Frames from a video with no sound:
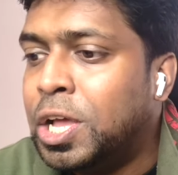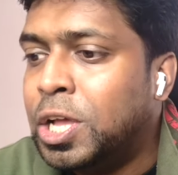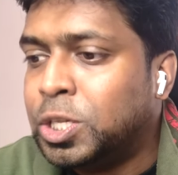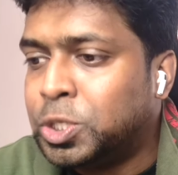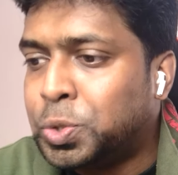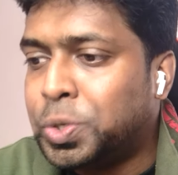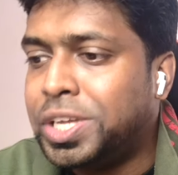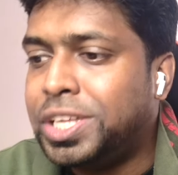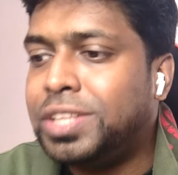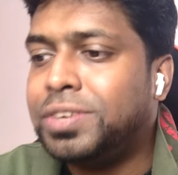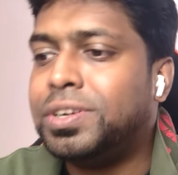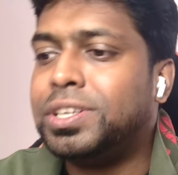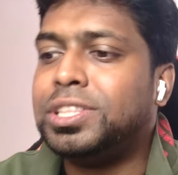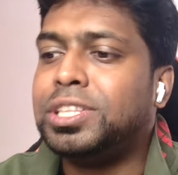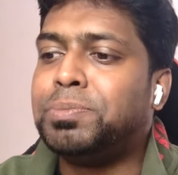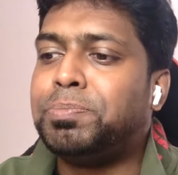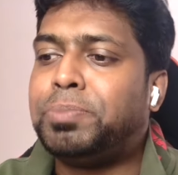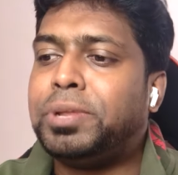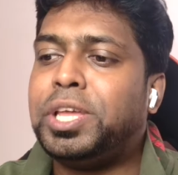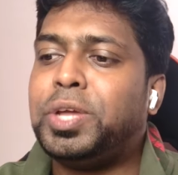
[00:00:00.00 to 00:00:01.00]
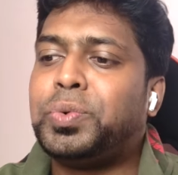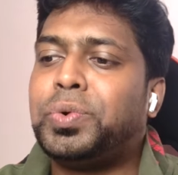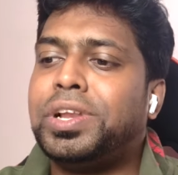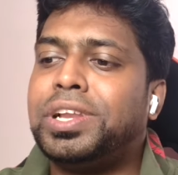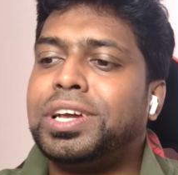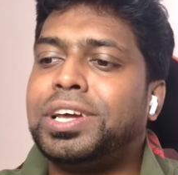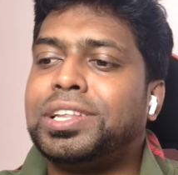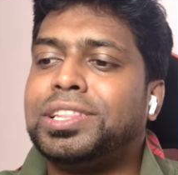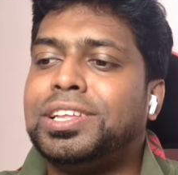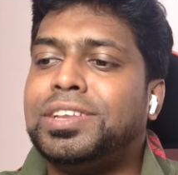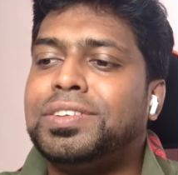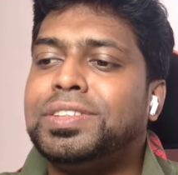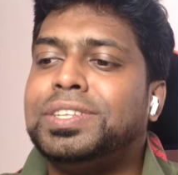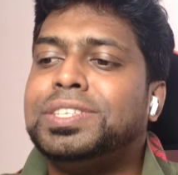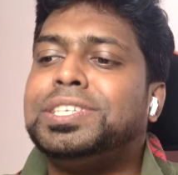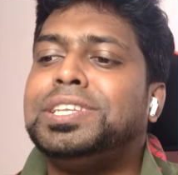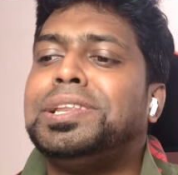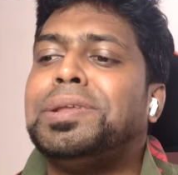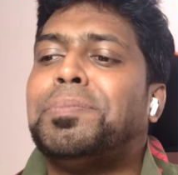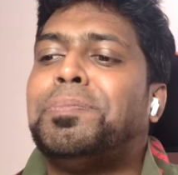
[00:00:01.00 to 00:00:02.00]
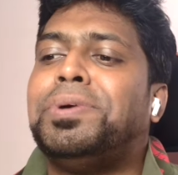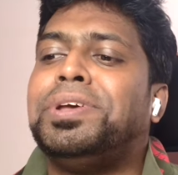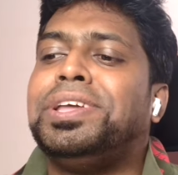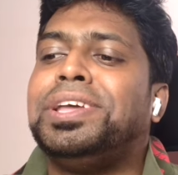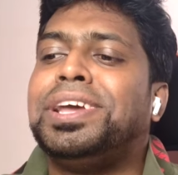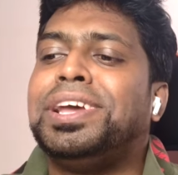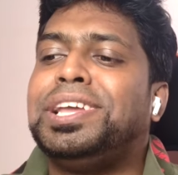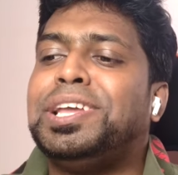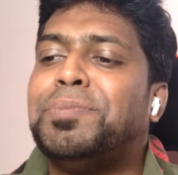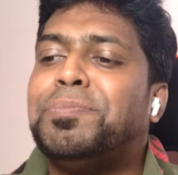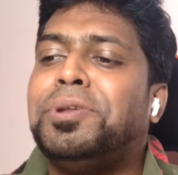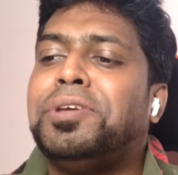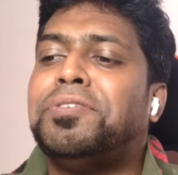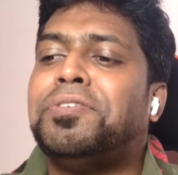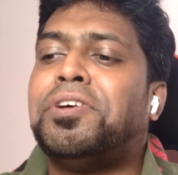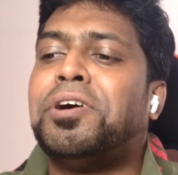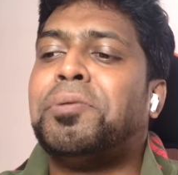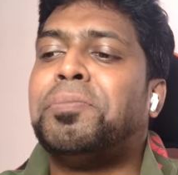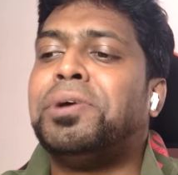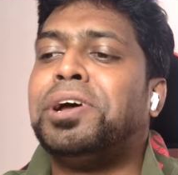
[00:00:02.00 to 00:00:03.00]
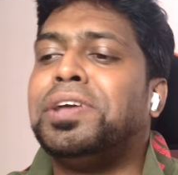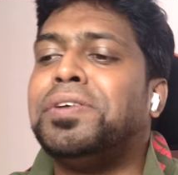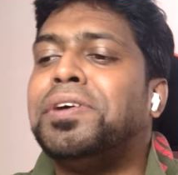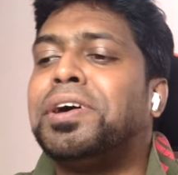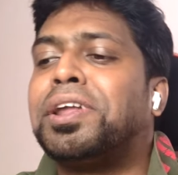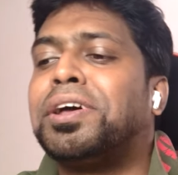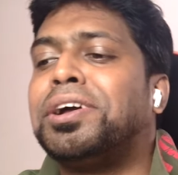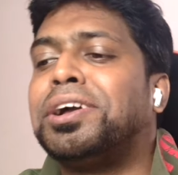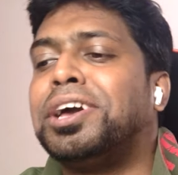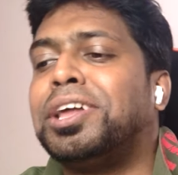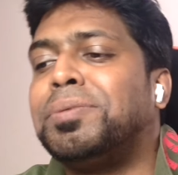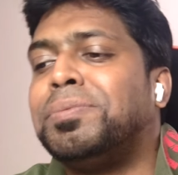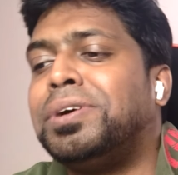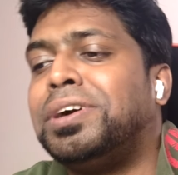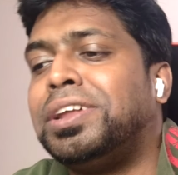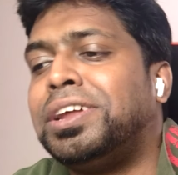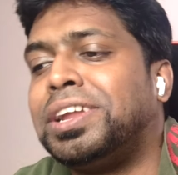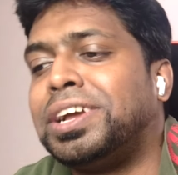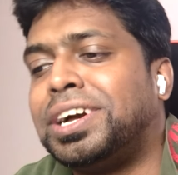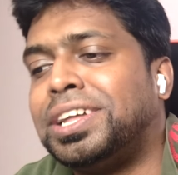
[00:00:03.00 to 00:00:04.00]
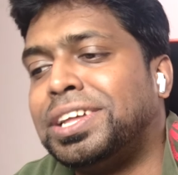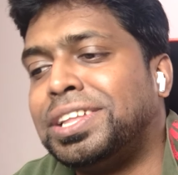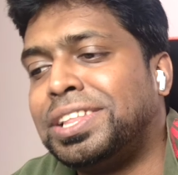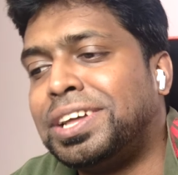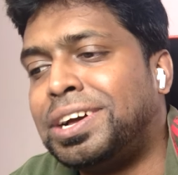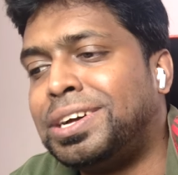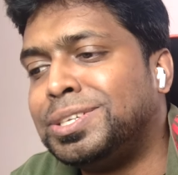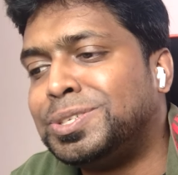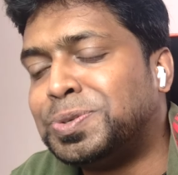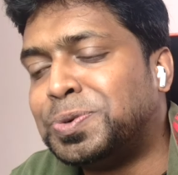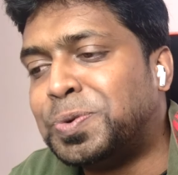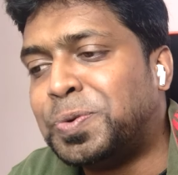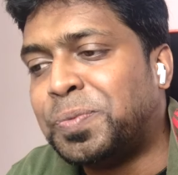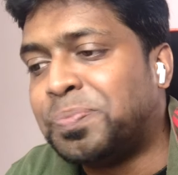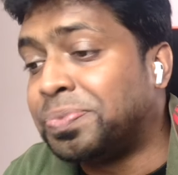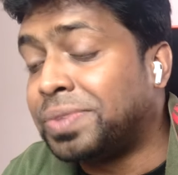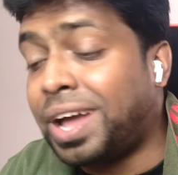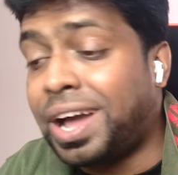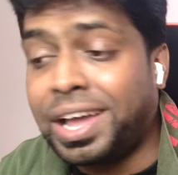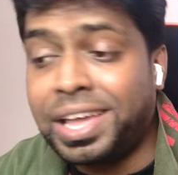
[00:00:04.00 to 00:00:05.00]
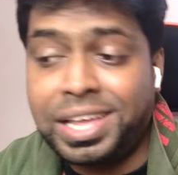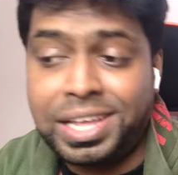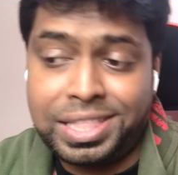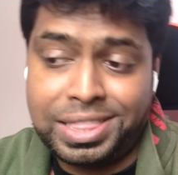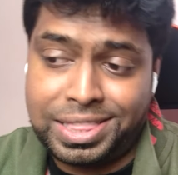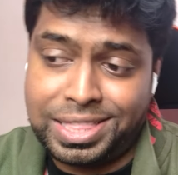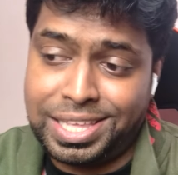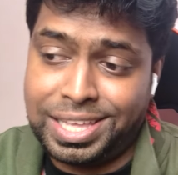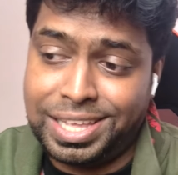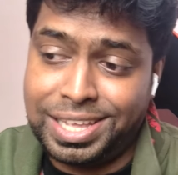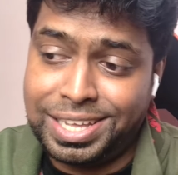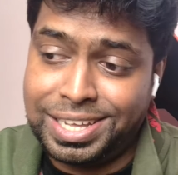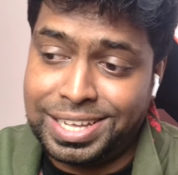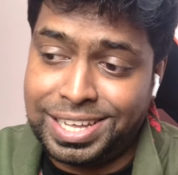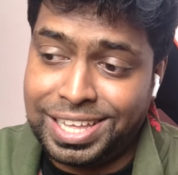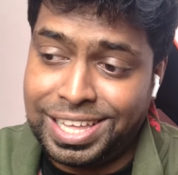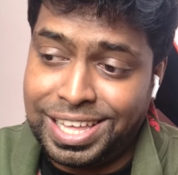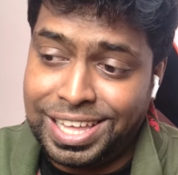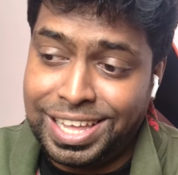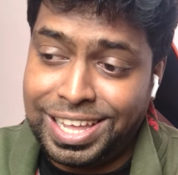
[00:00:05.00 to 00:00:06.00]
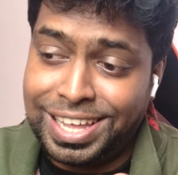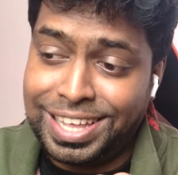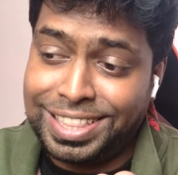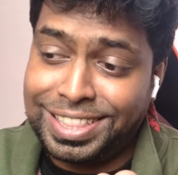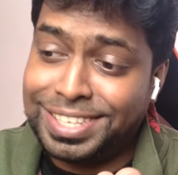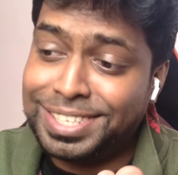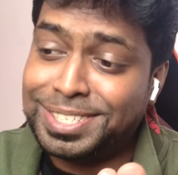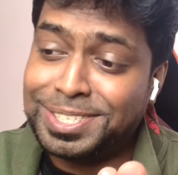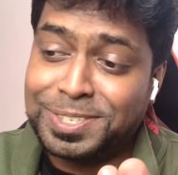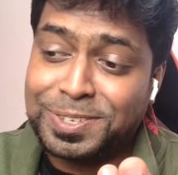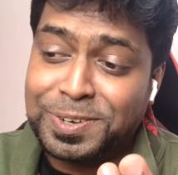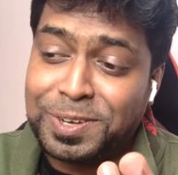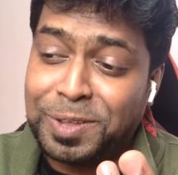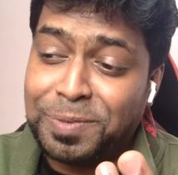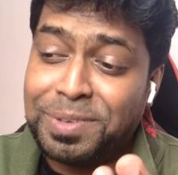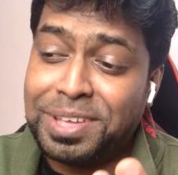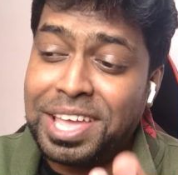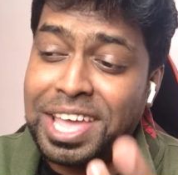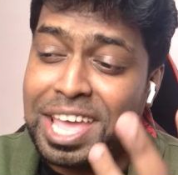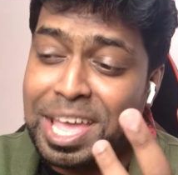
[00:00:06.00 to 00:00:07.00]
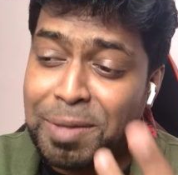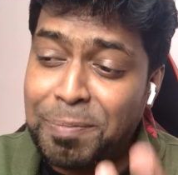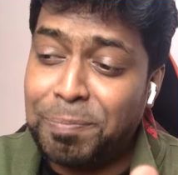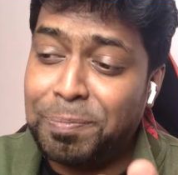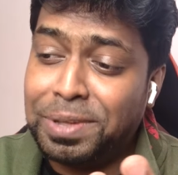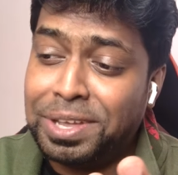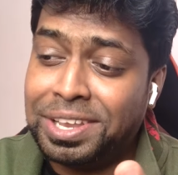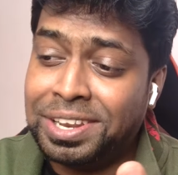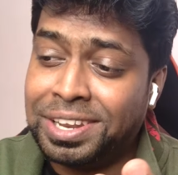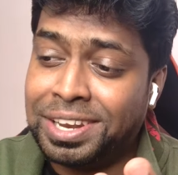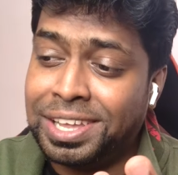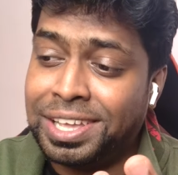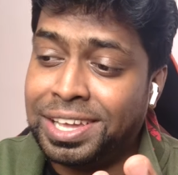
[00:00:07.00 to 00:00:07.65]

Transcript: So either one the prequel Garana, the Chinapaya, every form I Vara Kalada. So I think this is gonna be epic, and